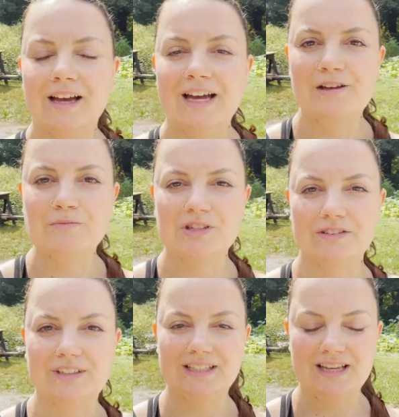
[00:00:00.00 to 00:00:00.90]
I am
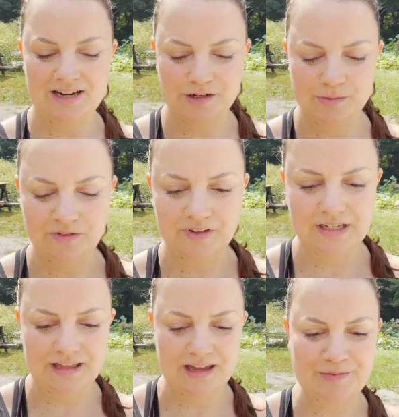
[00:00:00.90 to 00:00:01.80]
so excited to move
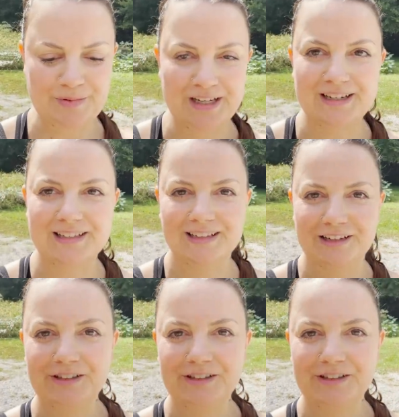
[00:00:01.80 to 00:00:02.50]
into that bus.